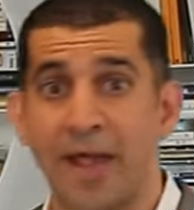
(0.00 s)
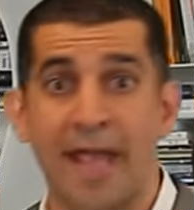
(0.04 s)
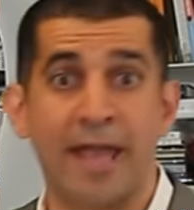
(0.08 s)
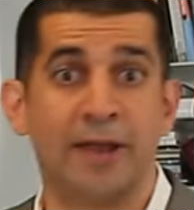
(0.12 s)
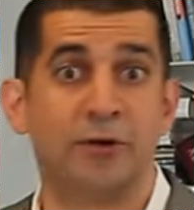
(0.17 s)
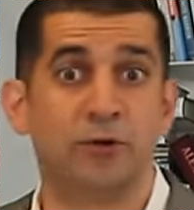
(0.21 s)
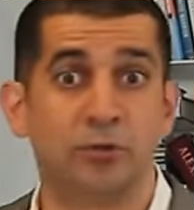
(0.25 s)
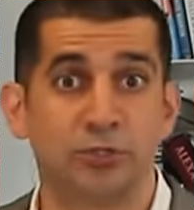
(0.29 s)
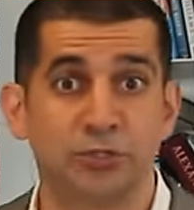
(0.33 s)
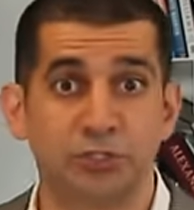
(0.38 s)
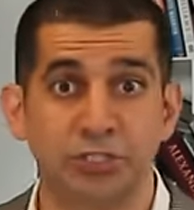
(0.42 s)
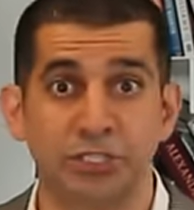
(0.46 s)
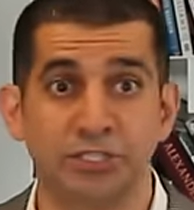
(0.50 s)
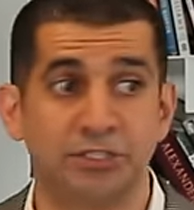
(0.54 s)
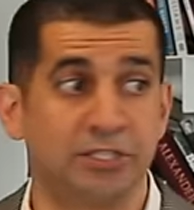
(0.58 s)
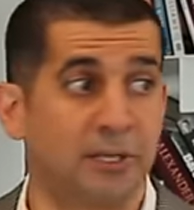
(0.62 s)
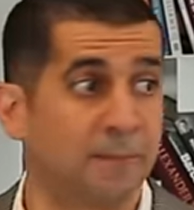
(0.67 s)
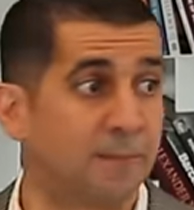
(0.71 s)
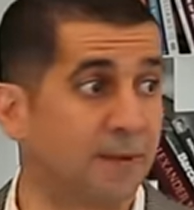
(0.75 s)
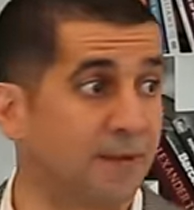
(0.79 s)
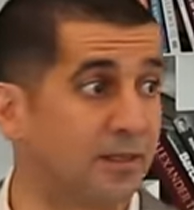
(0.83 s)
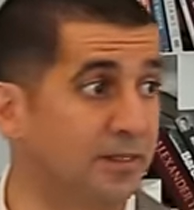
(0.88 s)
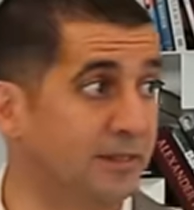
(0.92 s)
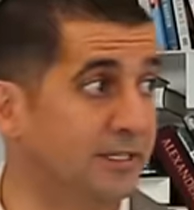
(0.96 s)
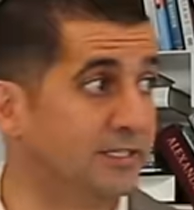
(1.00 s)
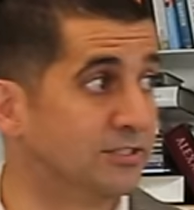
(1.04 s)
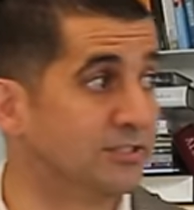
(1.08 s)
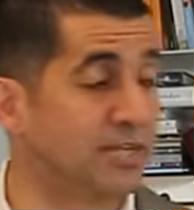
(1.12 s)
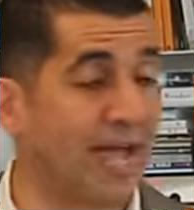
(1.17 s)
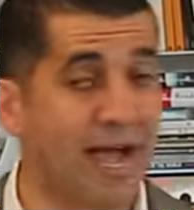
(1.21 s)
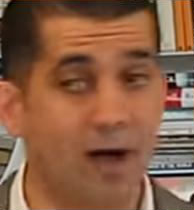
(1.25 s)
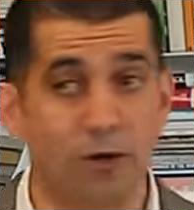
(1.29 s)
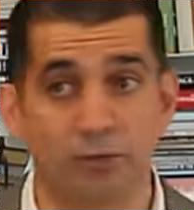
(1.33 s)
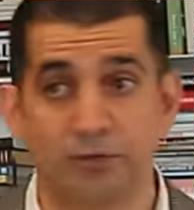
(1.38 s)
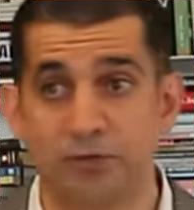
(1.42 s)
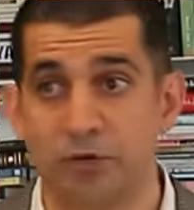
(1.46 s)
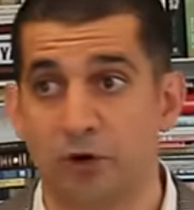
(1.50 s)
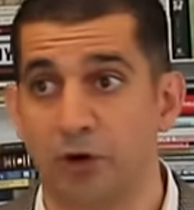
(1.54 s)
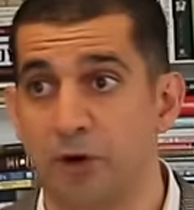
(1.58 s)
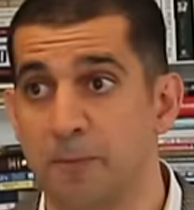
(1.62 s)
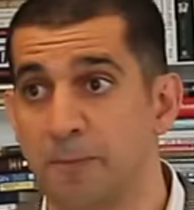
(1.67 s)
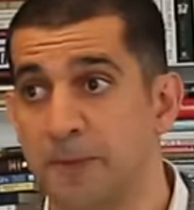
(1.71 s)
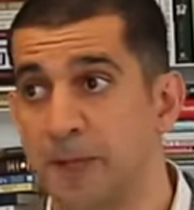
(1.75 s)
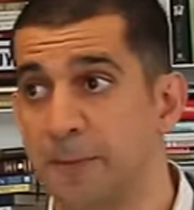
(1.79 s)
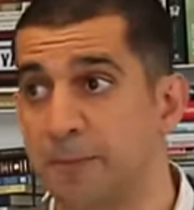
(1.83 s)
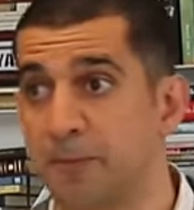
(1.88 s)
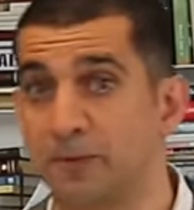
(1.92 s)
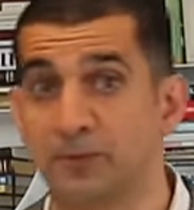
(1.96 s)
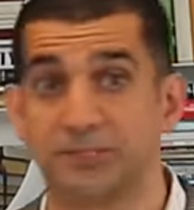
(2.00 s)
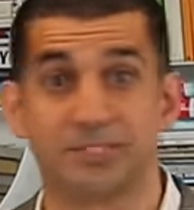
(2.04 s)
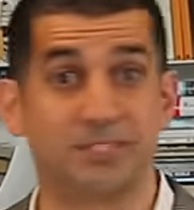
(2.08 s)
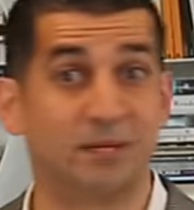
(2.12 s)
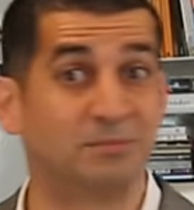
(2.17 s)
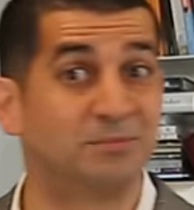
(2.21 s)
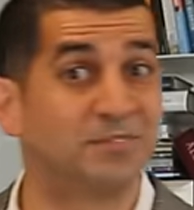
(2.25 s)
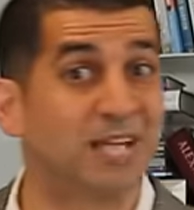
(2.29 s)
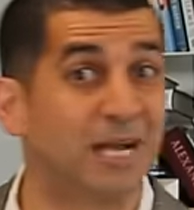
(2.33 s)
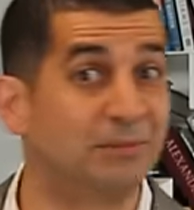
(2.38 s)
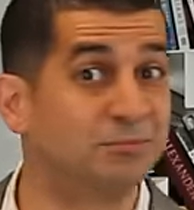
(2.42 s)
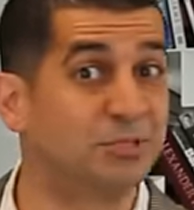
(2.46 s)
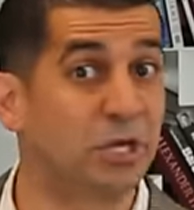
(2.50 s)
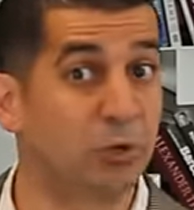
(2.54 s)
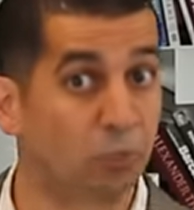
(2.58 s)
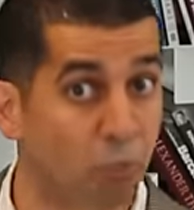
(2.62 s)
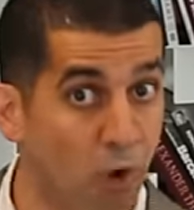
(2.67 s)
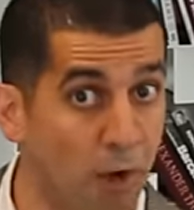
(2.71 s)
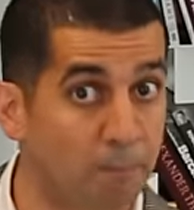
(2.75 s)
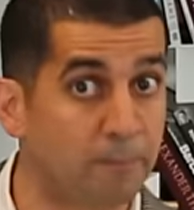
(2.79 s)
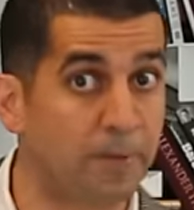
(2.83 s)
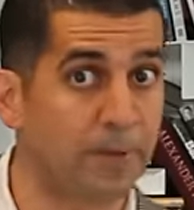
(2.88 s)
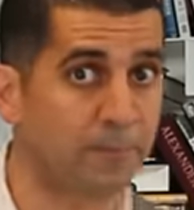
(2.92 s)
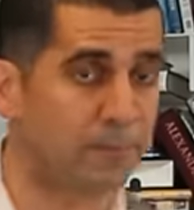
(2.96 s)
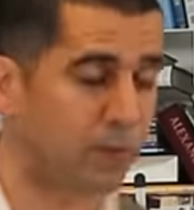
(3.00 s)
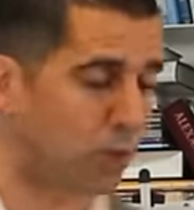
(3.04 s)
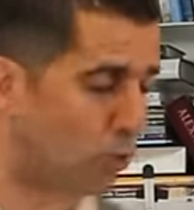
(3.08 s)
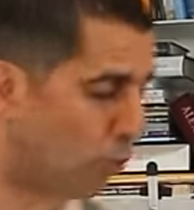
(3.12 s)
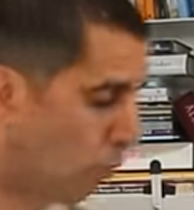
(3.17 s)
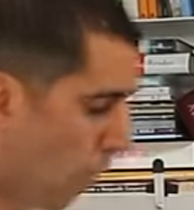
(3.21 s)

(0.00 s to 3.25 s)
energy typically is out there and people, sometimes they rub people